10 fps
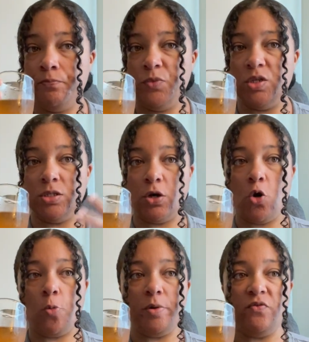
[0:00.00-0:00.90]
just an
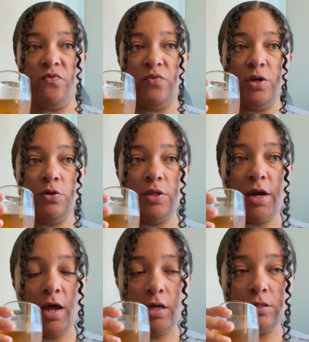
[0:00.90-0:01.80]
open field that
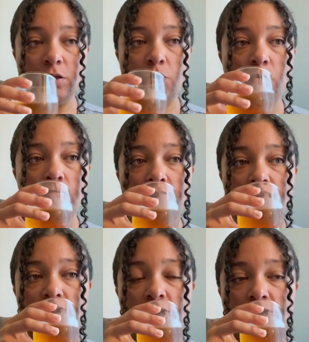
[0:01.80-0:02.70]
has equipment
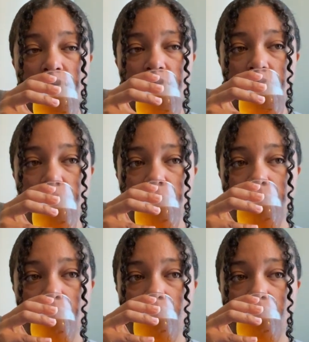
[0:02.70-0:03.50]
that I could use.